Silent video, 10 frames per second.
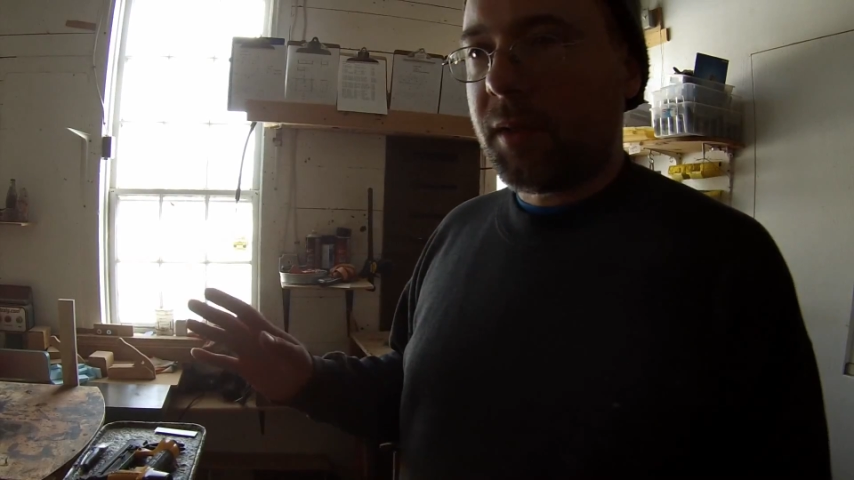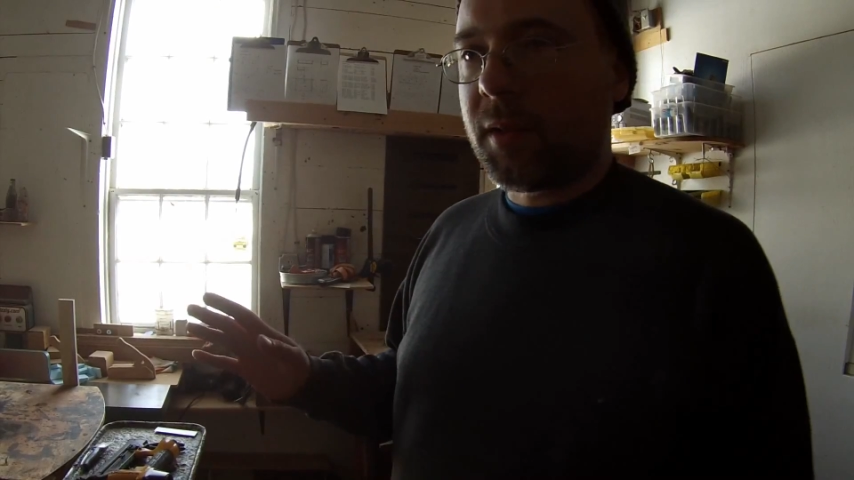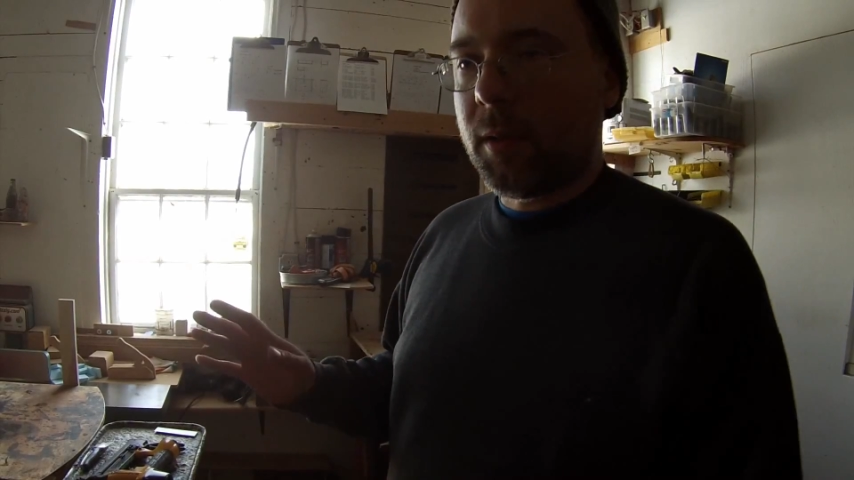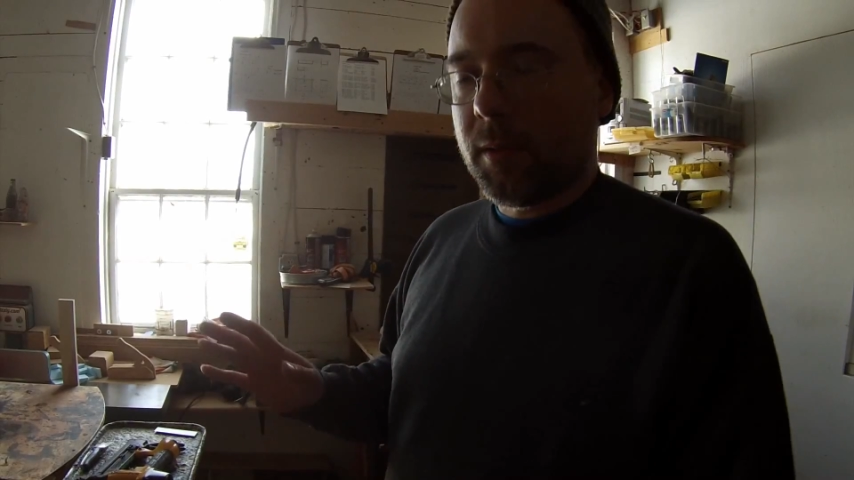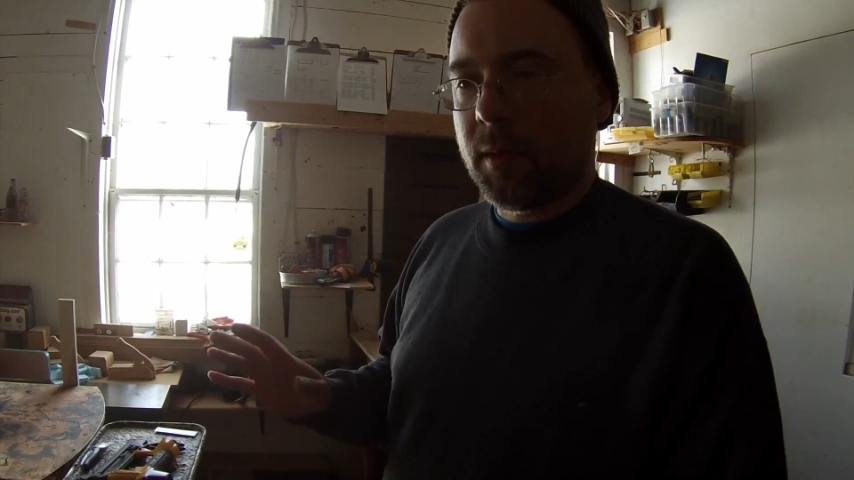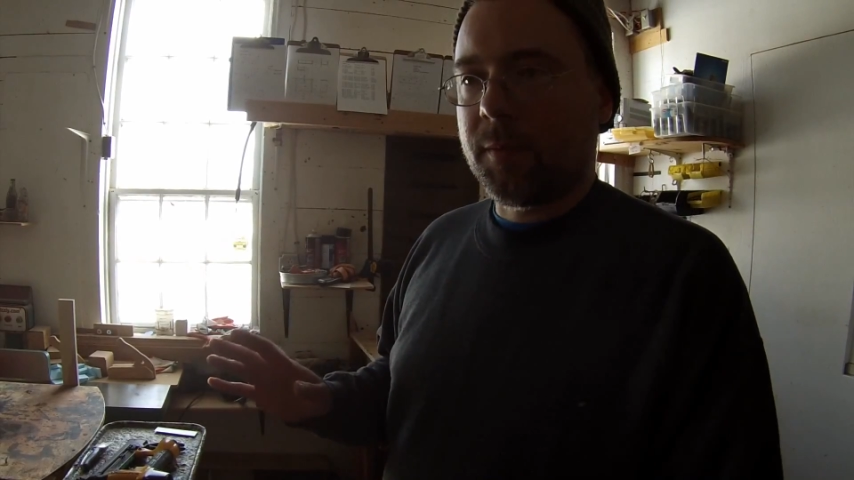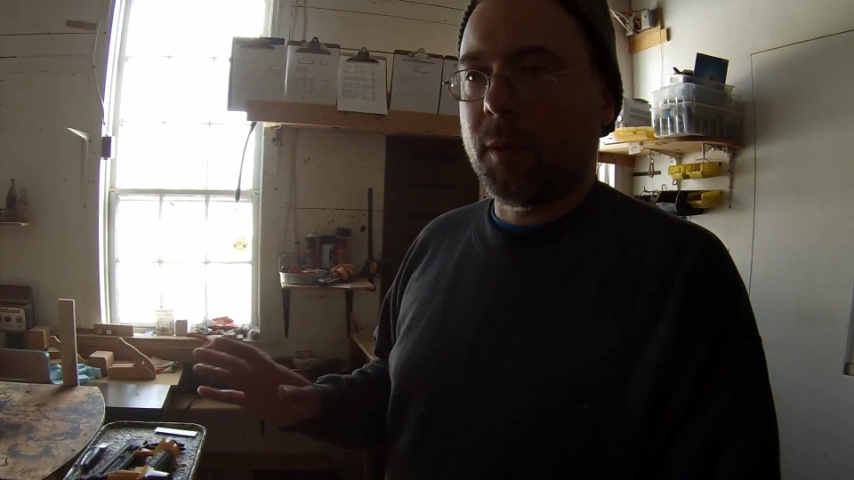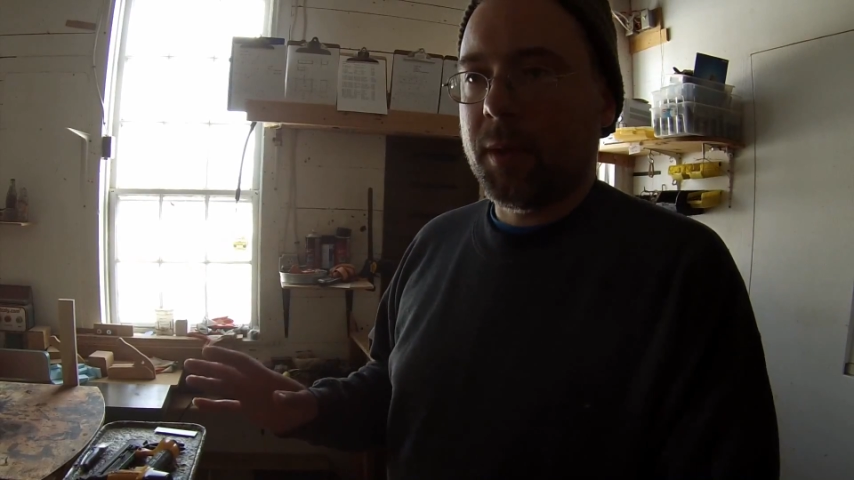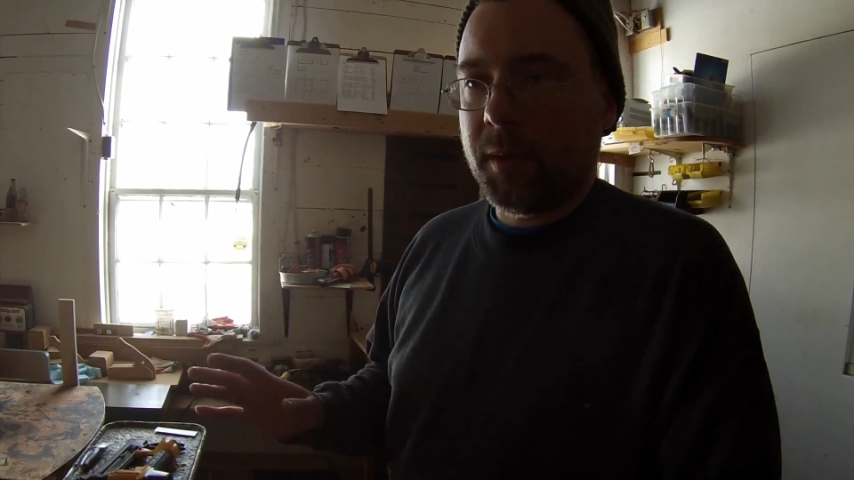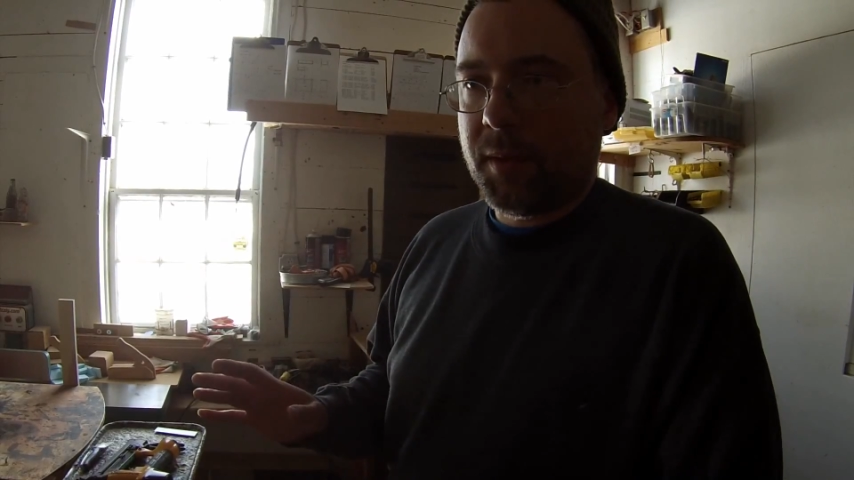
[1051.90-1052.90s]
showed the
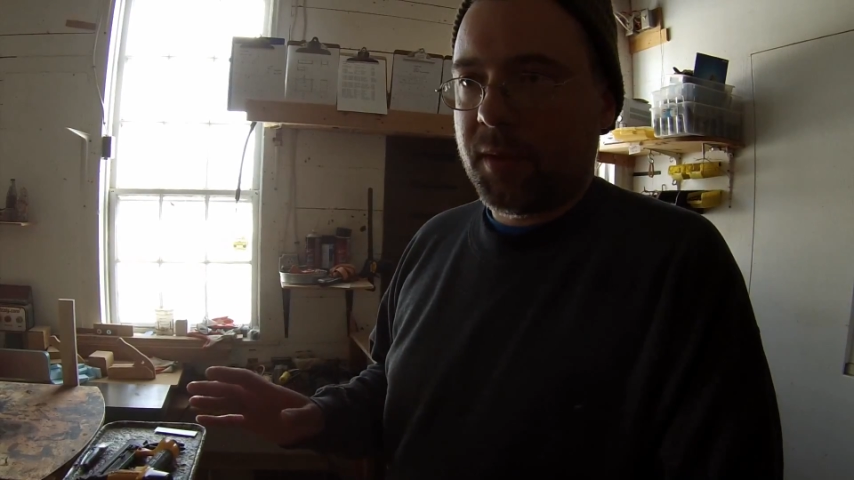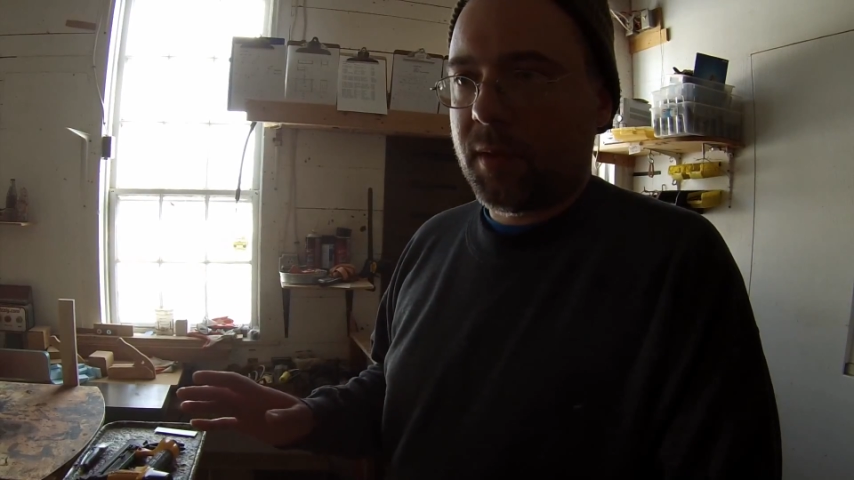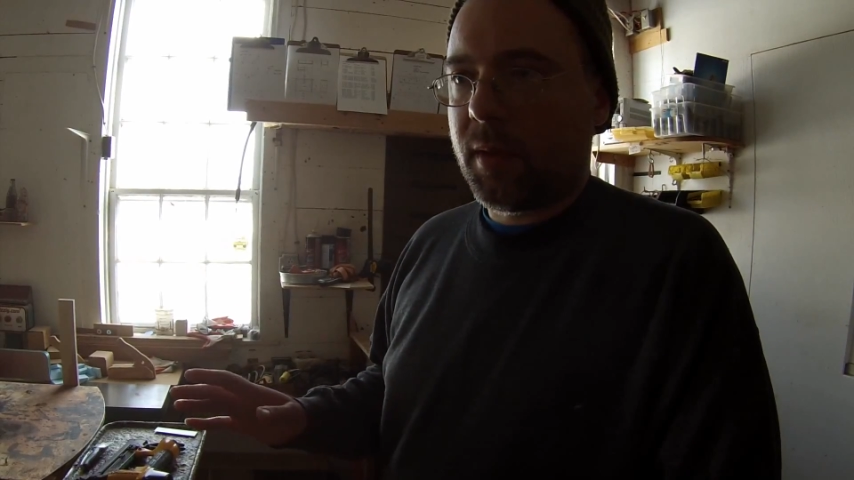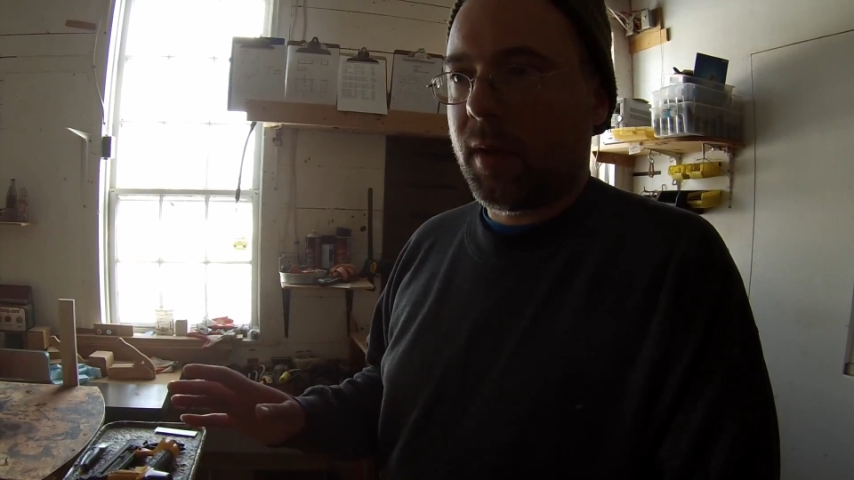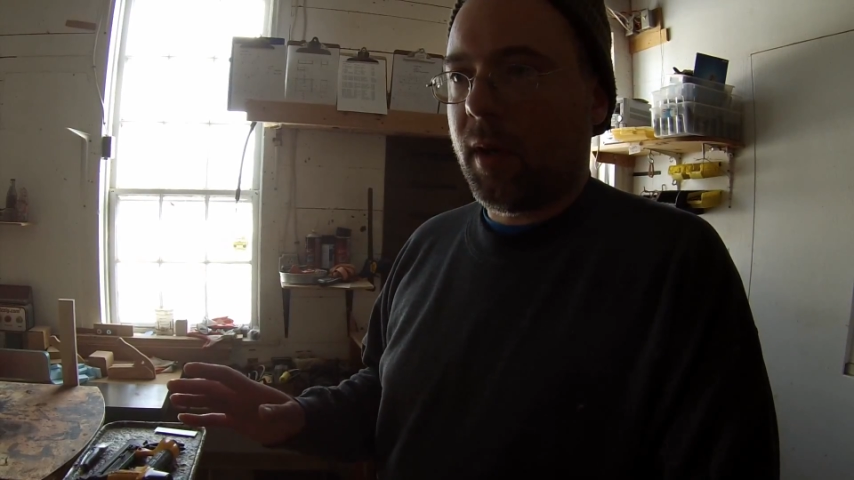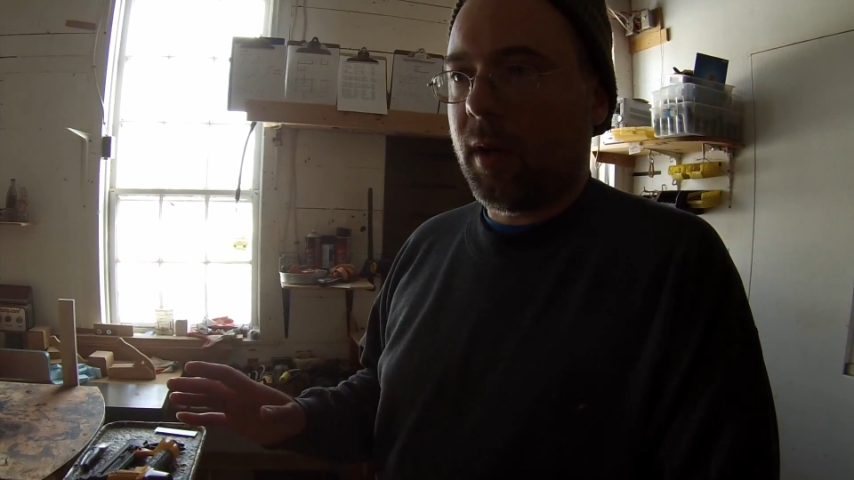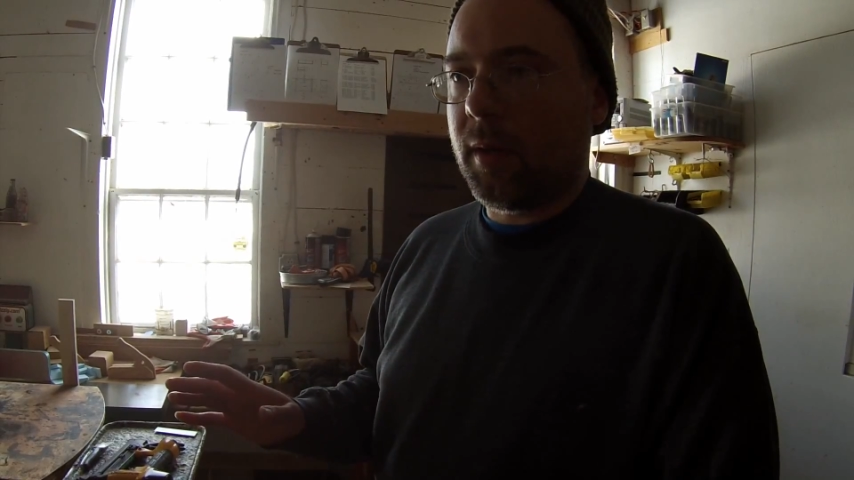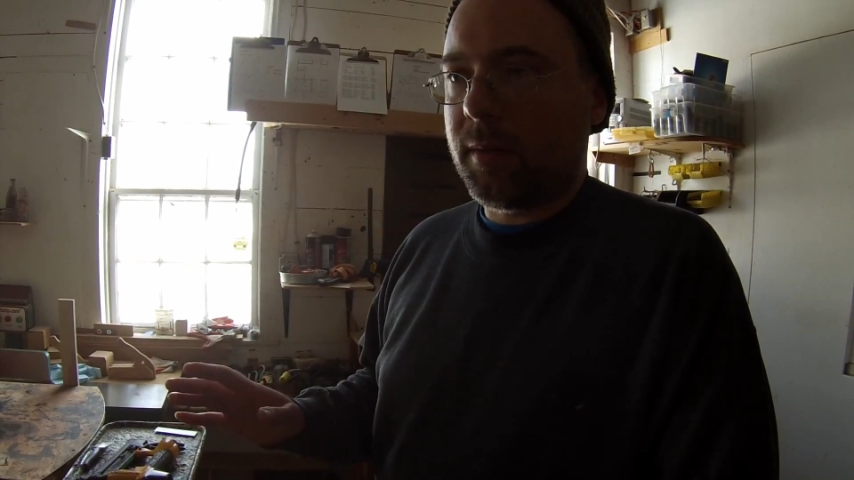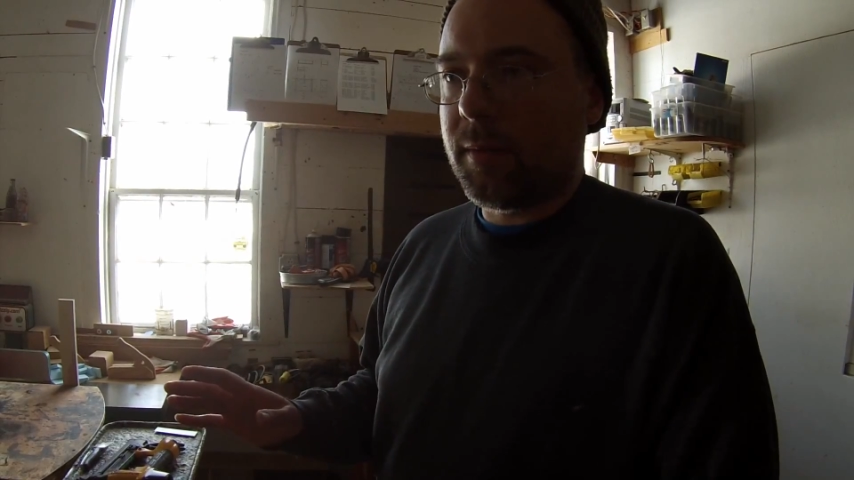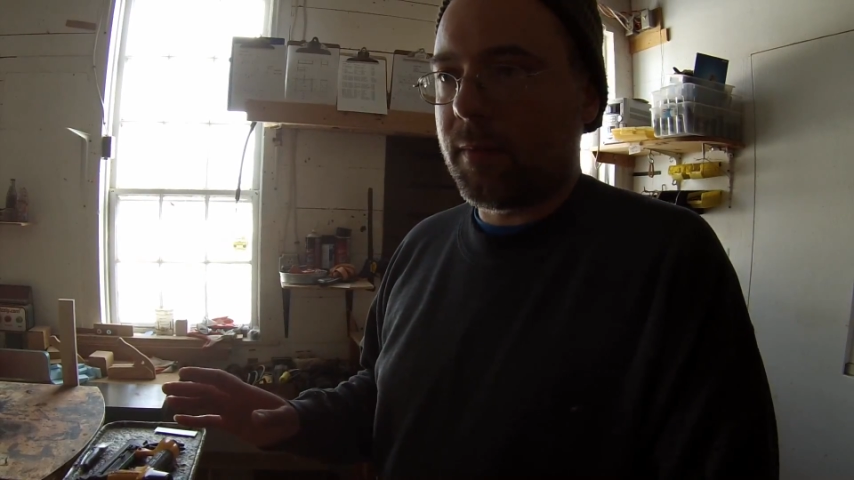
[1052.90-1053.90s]
footage
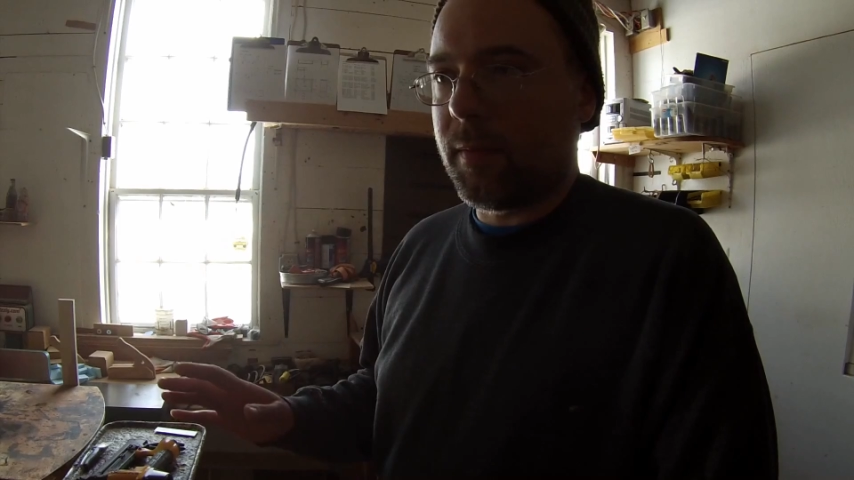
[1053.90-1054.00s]
of